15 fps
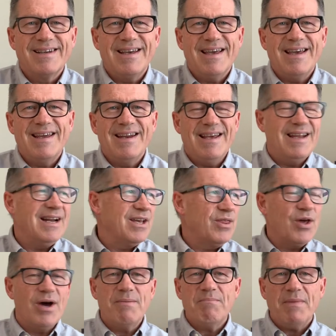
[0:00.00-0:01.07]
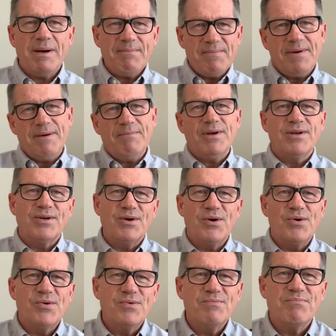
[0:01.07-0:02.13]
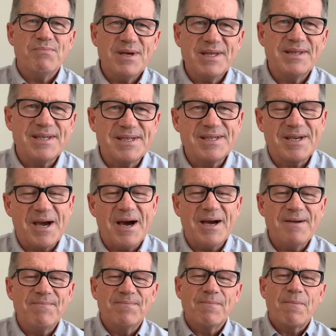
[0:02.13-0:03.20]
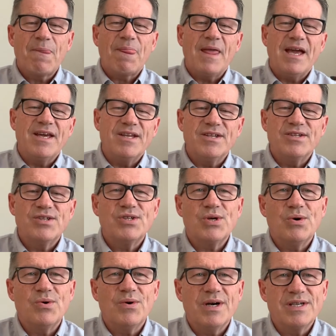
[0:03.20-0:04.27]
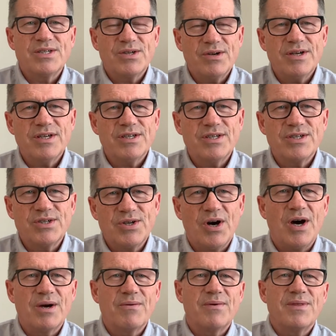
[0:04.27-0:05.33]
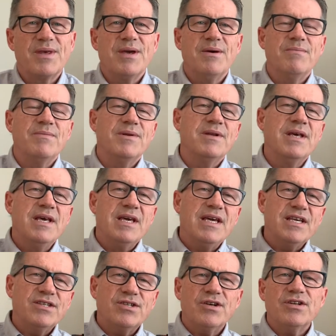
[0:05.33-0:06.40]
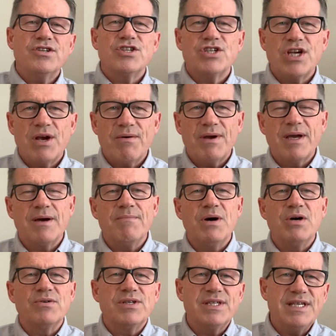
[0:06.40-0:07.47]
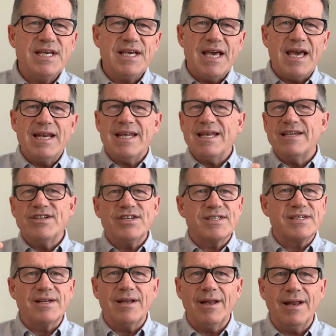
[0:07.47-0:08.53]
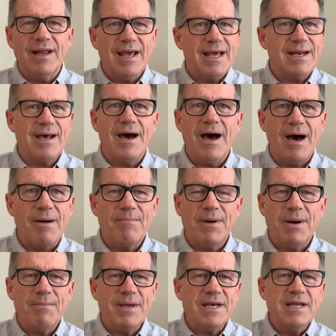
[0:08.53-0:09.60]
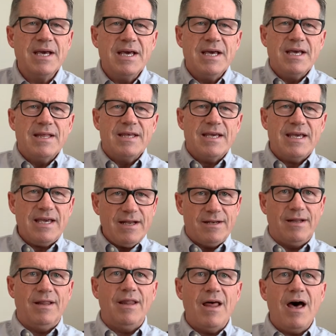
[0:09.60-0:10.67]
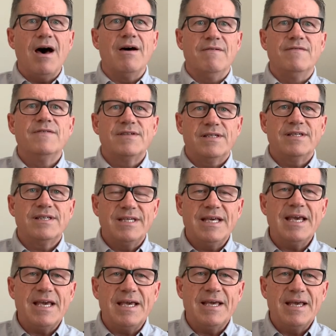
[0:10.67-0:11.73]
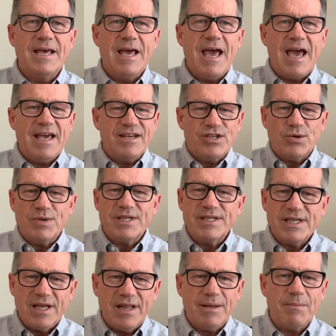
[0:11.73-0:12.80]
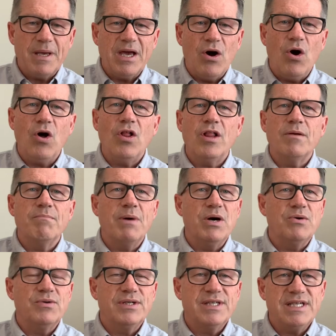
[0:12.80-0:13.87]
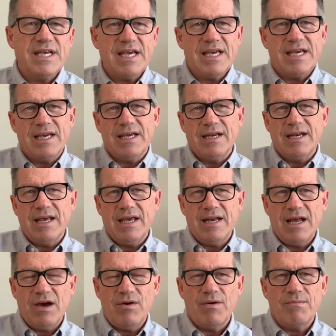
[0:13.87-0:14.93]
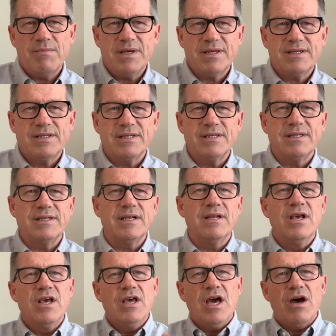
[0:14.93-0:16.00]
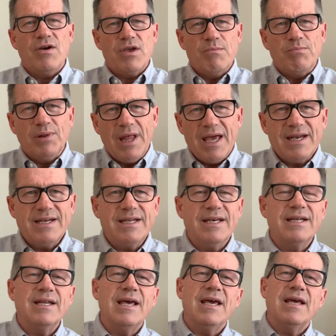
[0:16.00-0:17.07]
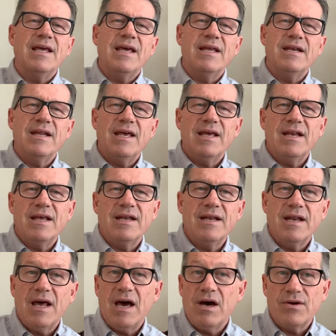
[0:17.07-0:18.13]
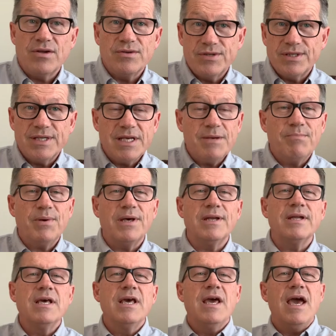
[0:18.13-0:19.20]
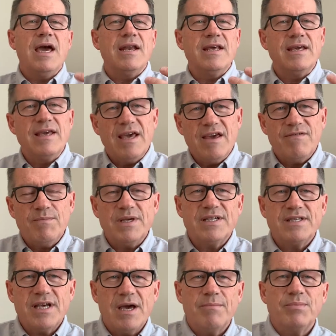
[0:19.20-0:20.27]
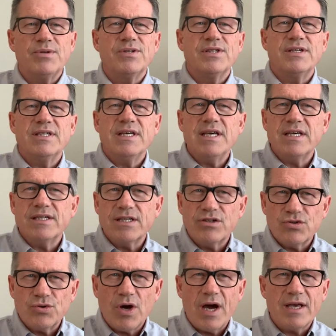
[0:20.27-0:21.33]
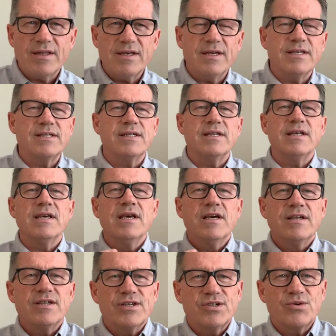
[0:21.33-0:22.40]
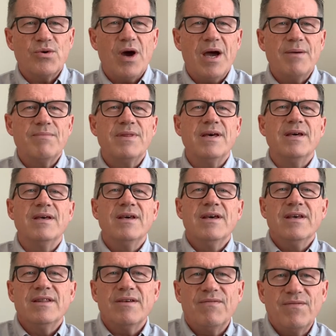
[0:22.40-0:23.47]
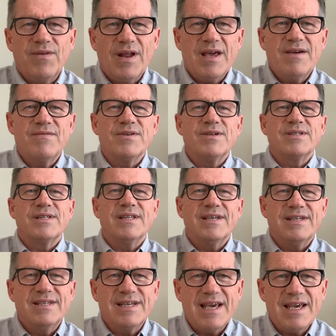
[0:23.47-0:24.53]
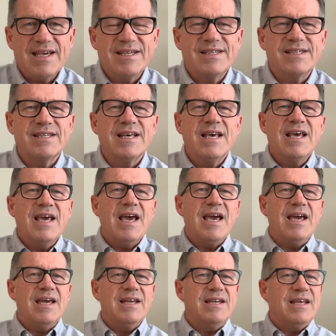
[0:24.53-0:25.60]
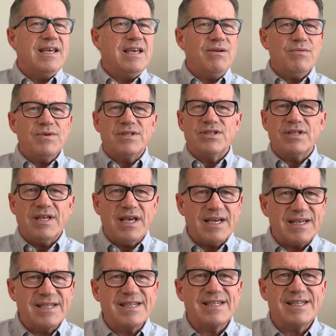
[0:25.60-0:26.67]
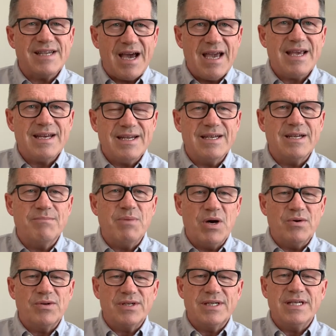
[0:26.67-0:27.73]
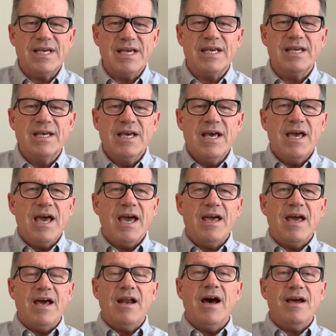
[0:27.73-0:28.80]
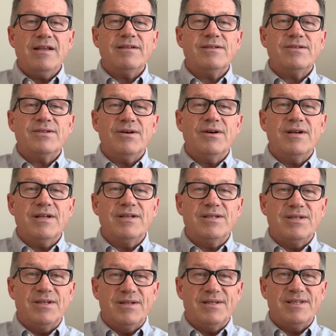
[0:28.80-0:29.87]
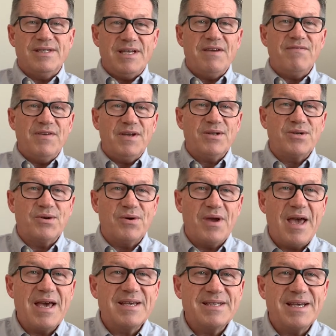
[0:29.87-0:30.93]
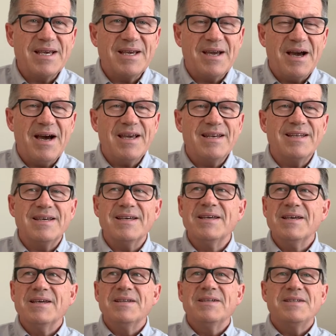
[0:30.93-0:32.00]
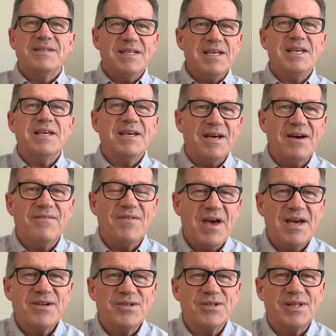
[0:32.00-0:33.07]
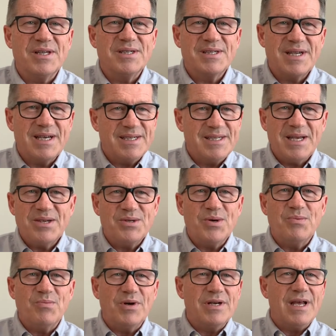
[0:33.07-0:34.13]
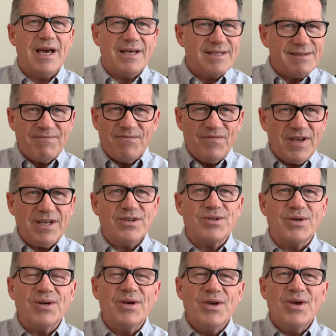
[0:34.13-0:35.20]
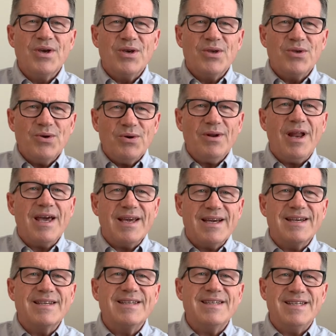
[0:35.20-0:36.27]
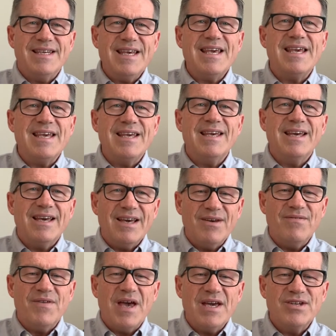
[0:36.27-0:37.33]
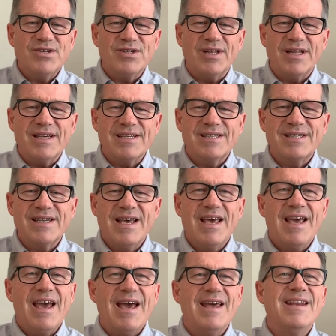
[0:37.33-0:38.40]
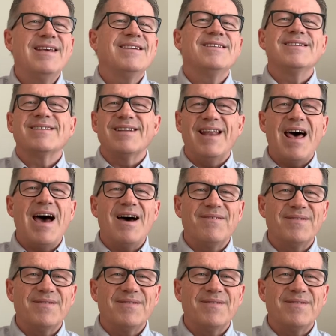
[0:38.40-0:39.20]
And I thought, I'm going to go meet this guy And so I started to talk with him, and he started sharing about tea, and he just lit up. I mean, he loves tea. And so he's telling me all about tea and how it mixes and how you blend it and how you steep it. And he gave me samples of tea. He said, try this. And he described the flavors, the taste. And he was excited about tea. And I started to see Victor as a kind of tea evangelist. I said to him one day, I said, Victor, you're like a tea evangelist. And he just laughed